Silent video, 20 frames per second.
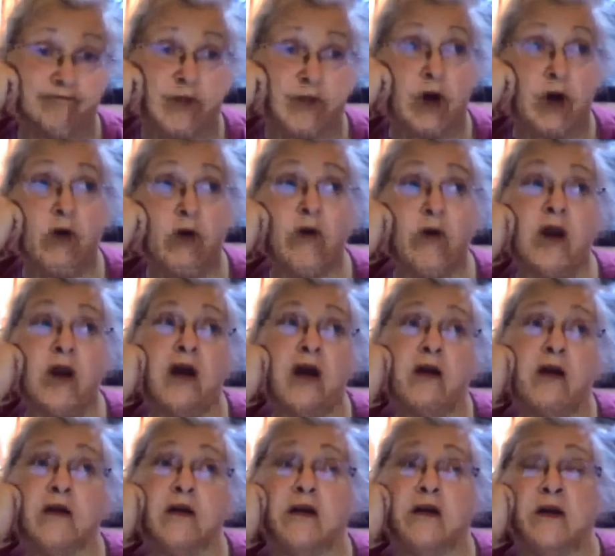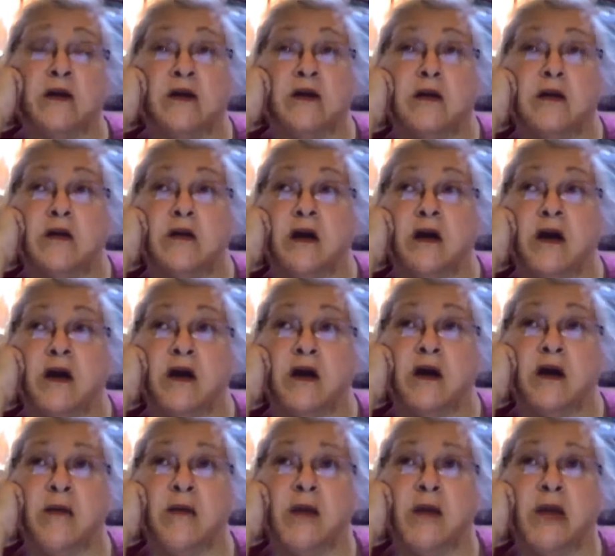Oh, and
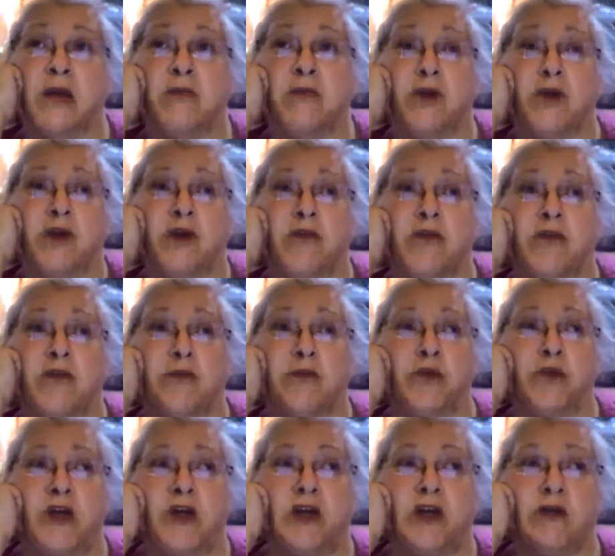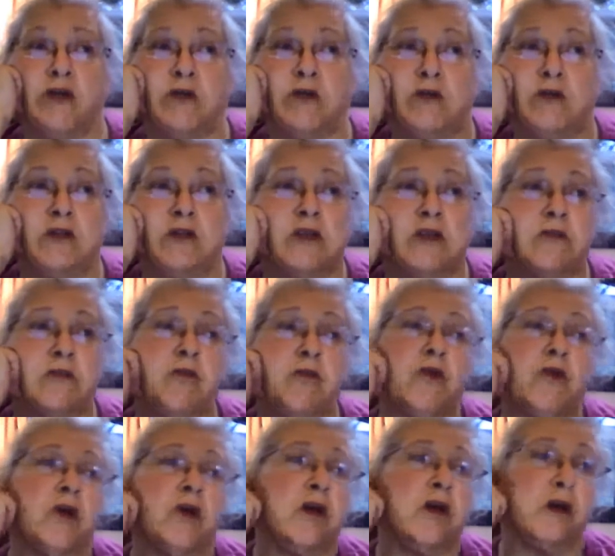I made breakfast burritos this
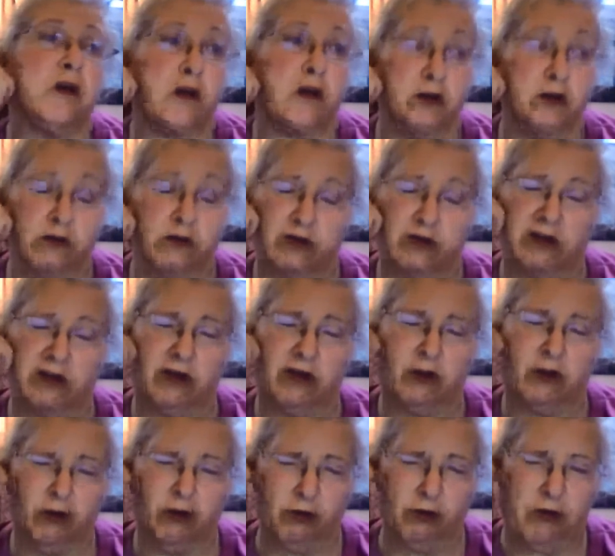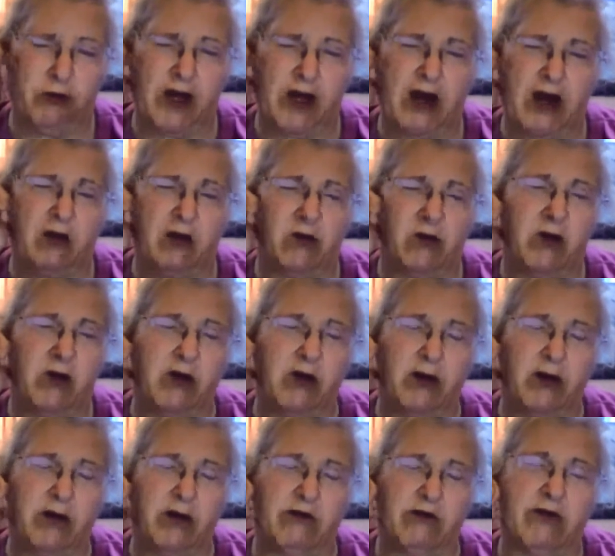morning. I used a third a pound
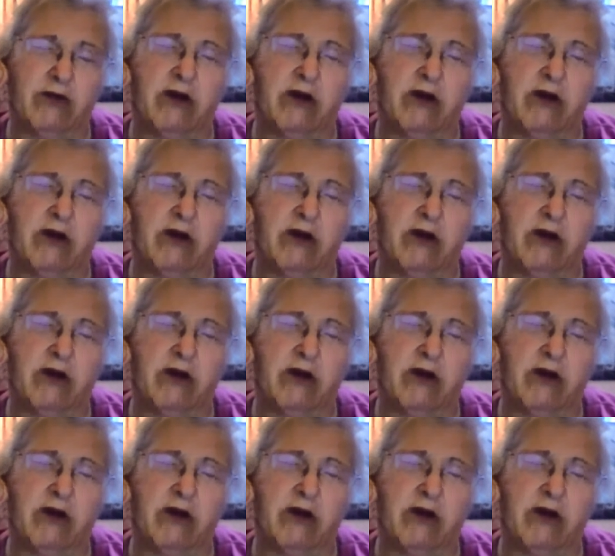of